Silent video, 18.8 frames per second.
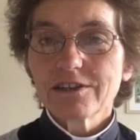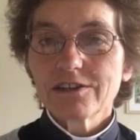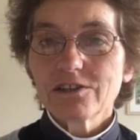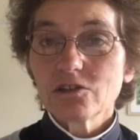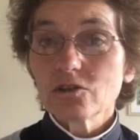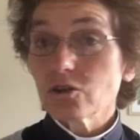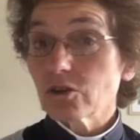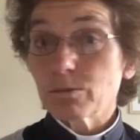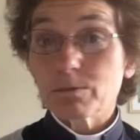
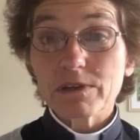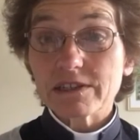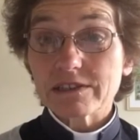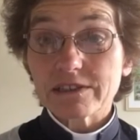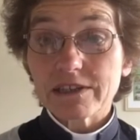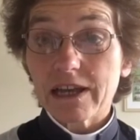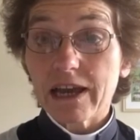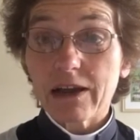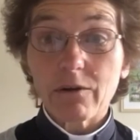Not a
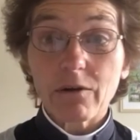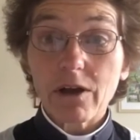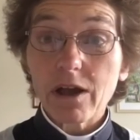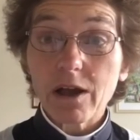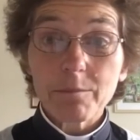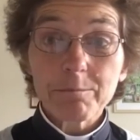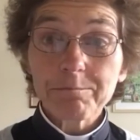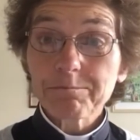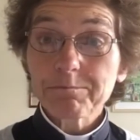pleasant
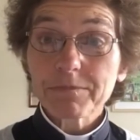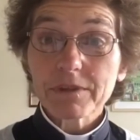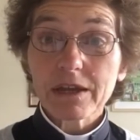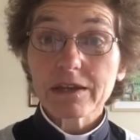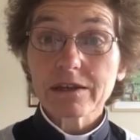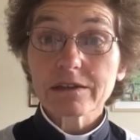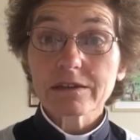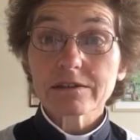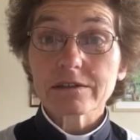outcome,
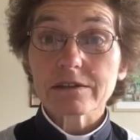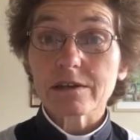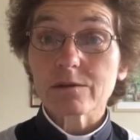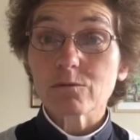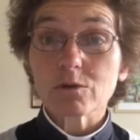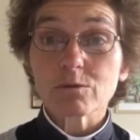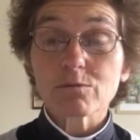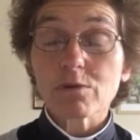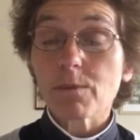and it
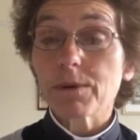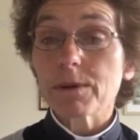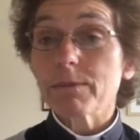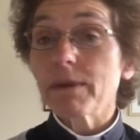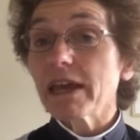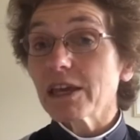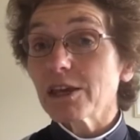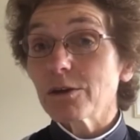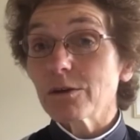would probably
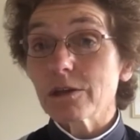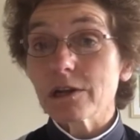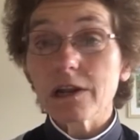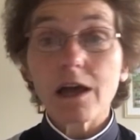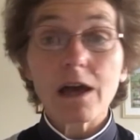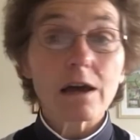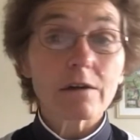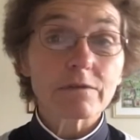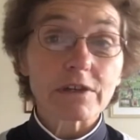make you the
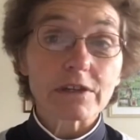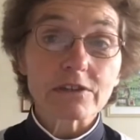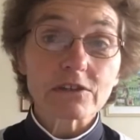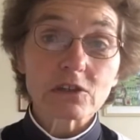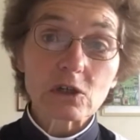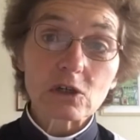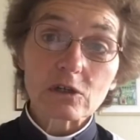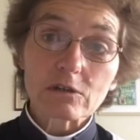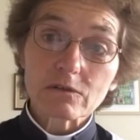
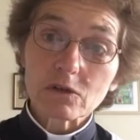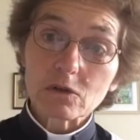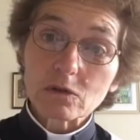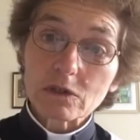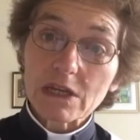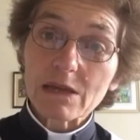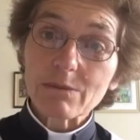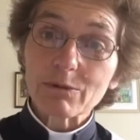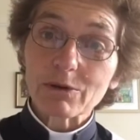laughingstock of your
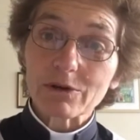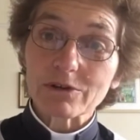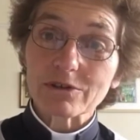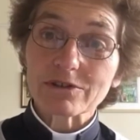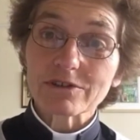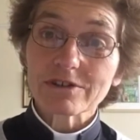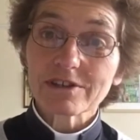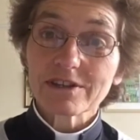neighbourhood.